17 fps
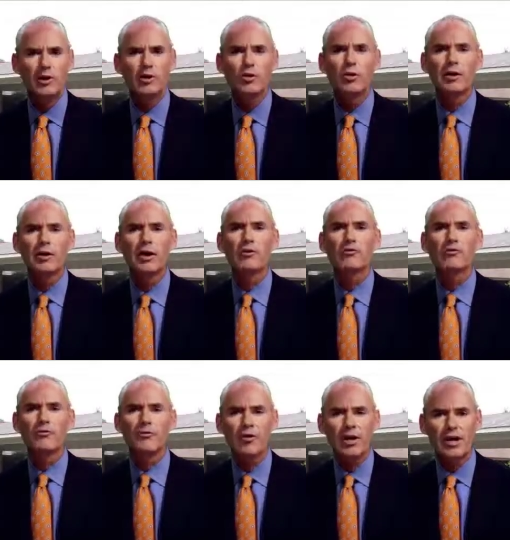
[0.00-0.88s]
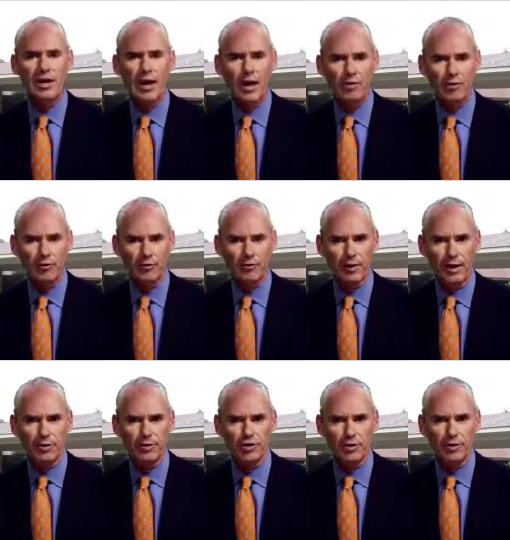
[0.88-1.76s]
You will get a free
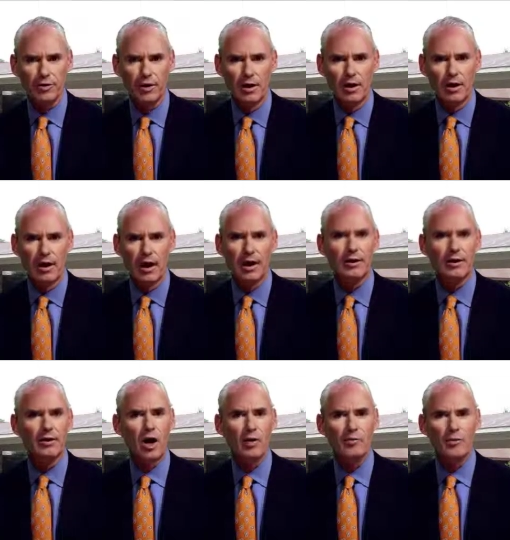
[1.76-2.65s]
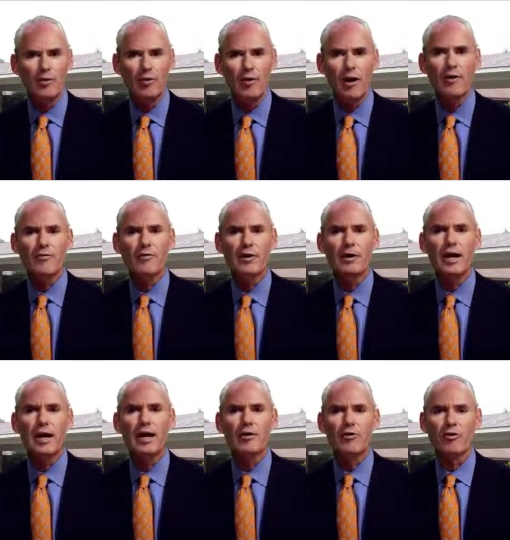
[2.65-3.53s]
consultation, and in almost every
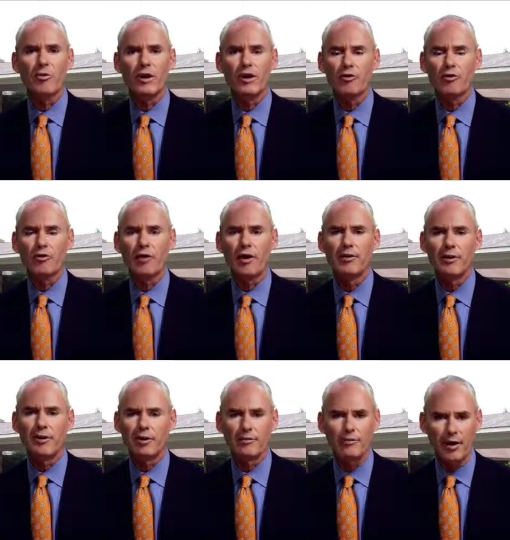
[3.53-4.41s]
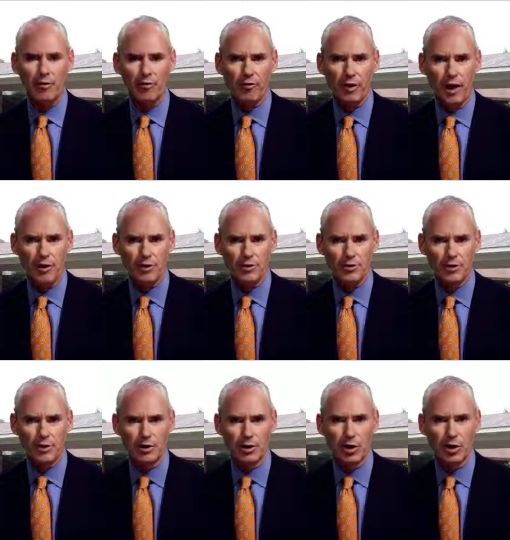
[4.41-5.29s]
case, we can send an investigator
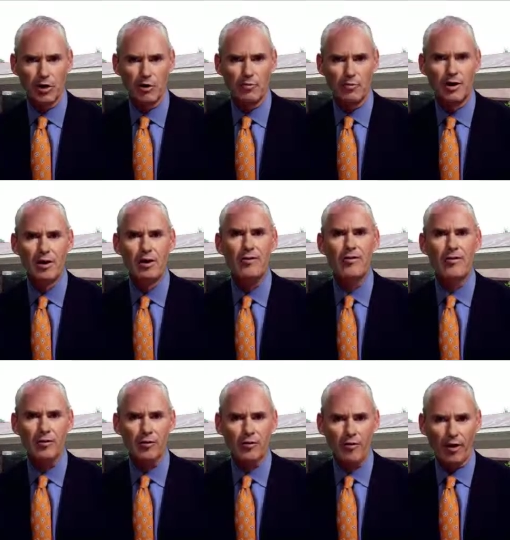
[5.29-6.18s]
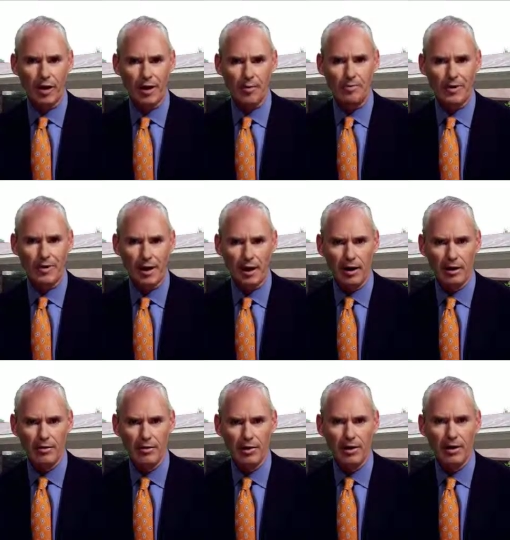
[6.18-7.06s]
to your home the same day.
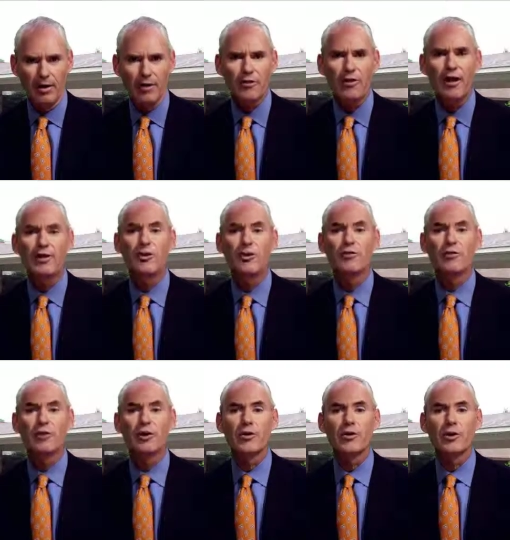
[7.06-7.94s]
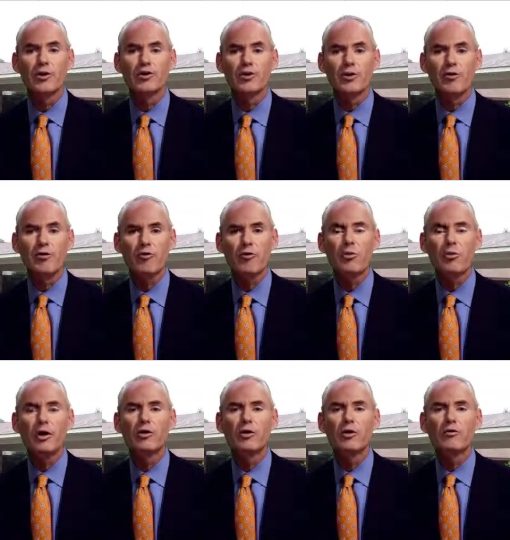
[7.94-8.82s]
Thank you for your interest.
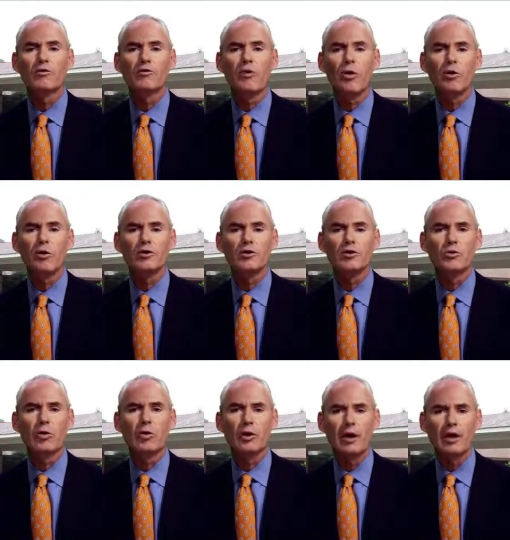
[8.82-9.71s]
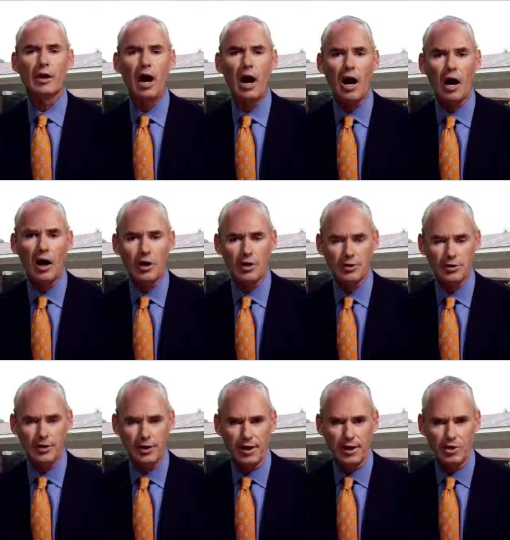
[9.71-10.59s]
We look forward to working hard
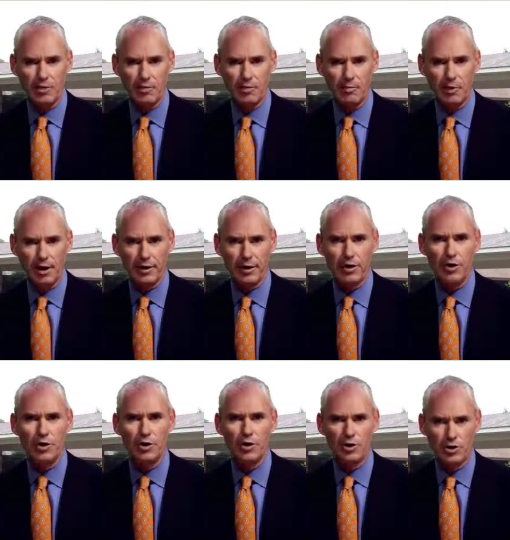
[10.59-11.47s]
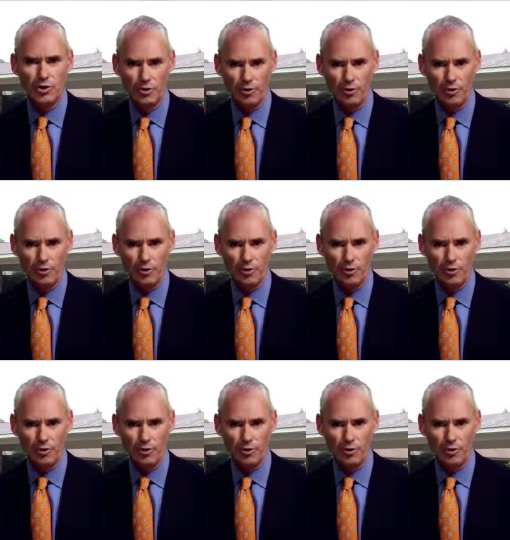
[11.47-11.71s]
to get you the money you